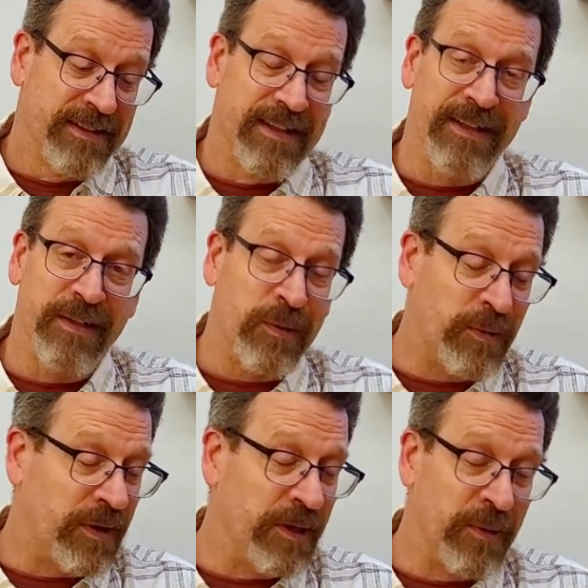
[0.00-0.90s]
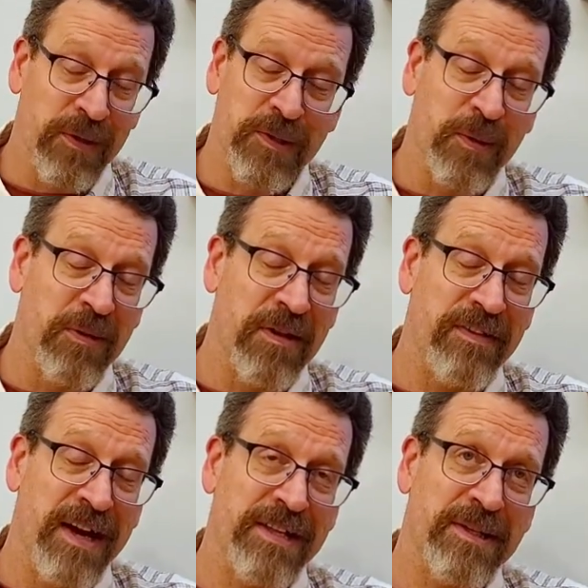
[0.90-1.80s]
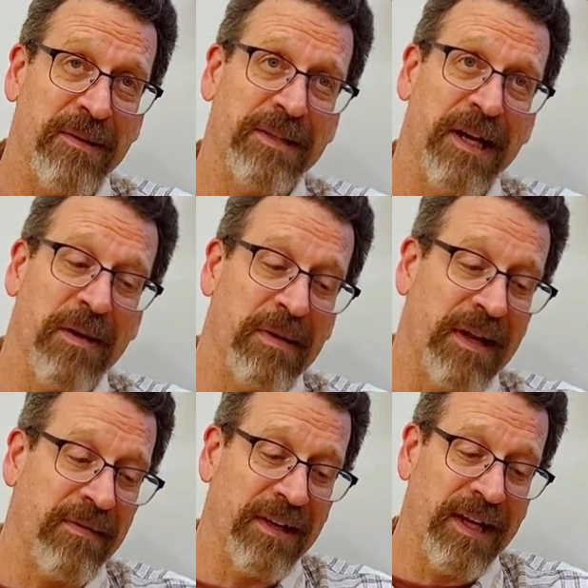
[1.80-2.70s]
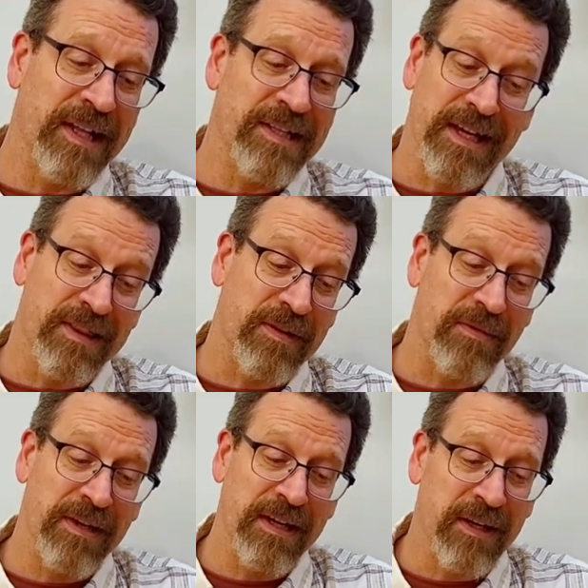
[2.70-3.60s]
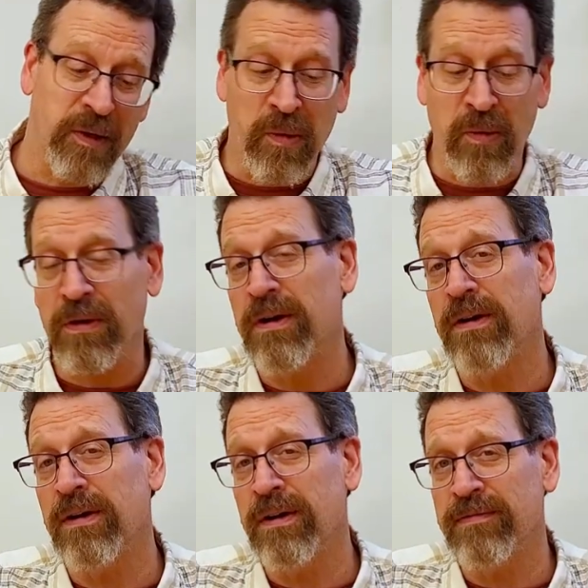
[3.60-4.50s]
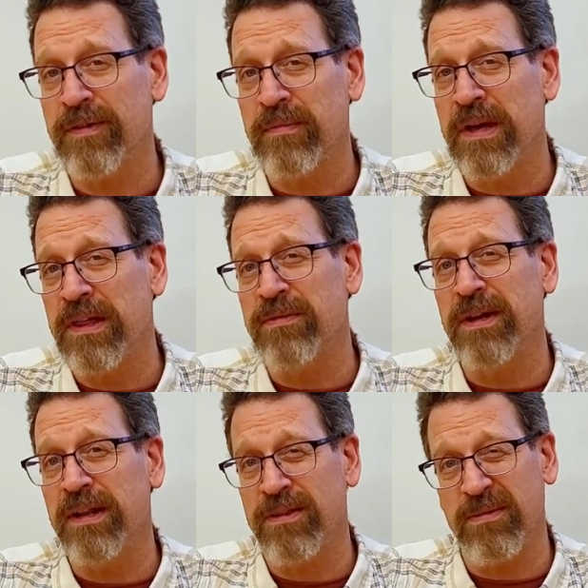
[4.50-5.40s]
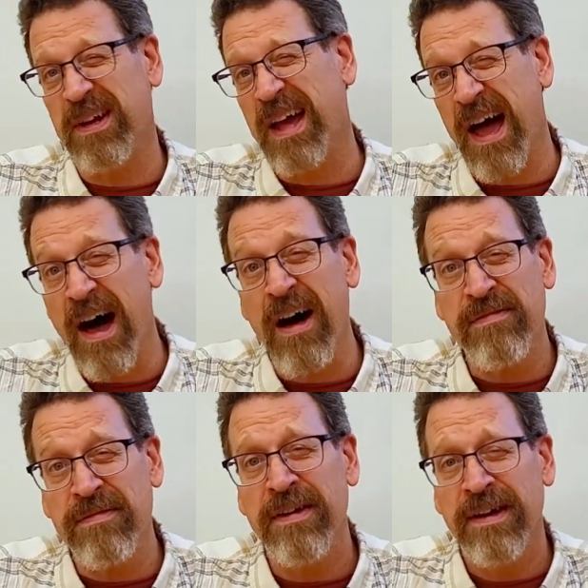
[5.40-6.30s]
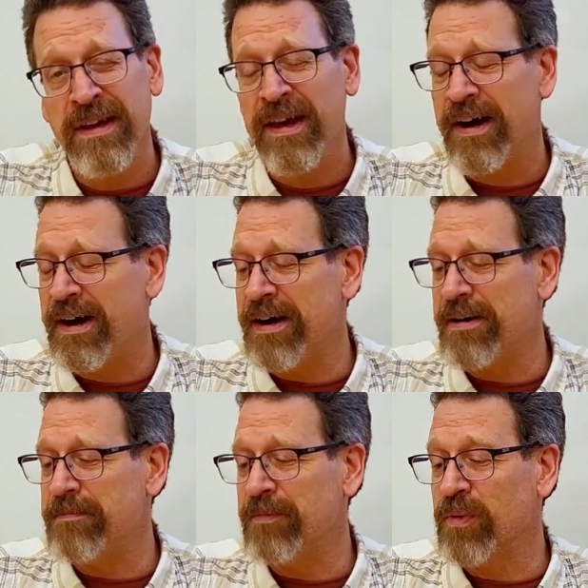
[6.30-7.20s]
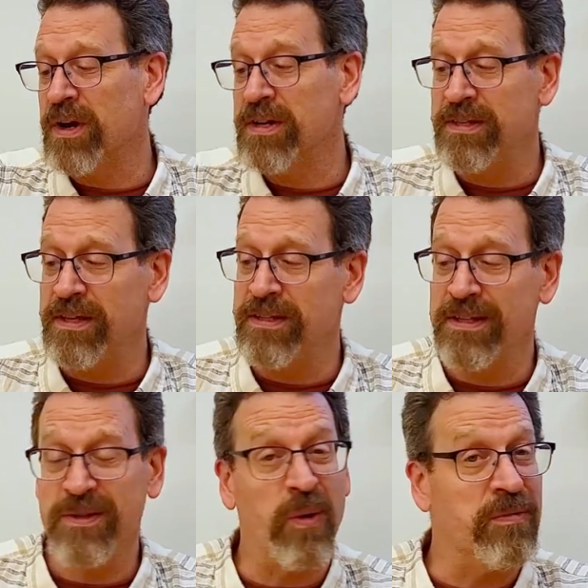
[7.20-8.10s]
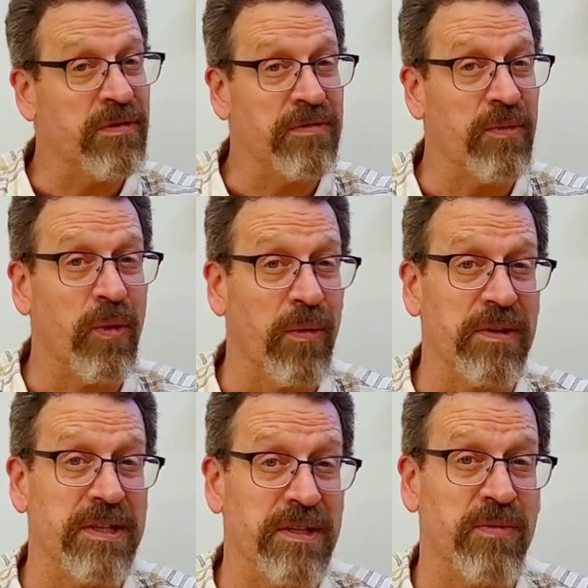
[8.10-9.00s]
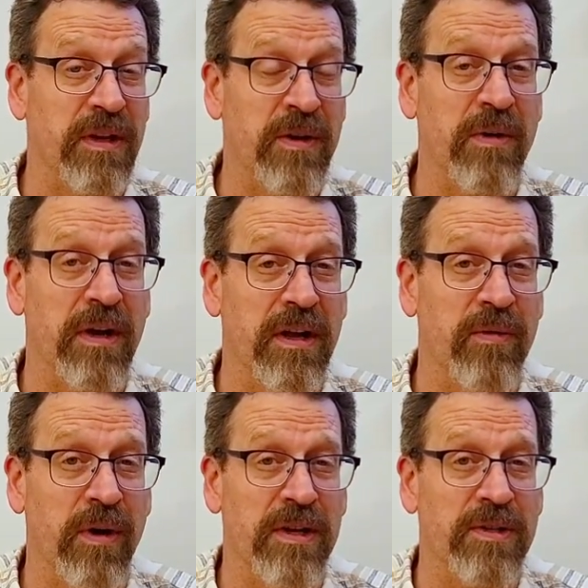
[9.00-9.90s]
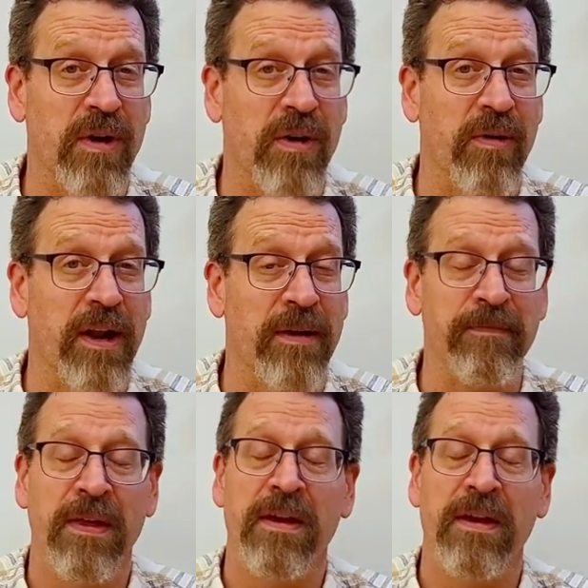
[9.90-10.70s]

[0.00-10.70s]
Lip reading: I know there's so many fans out there, but really it's like 3.25 for me, 3 to 3.5. Whereas this is over 4, which is really quite a strong rating.